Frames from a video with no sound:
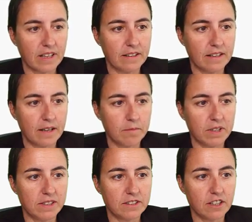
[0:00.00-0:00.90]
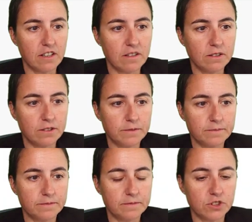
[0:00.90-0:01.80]
9 minutes ago,
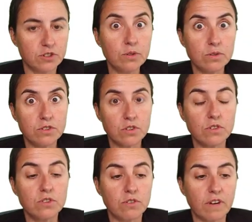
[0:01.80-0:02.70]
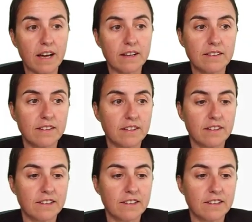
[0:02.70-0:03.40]
soon is going to react.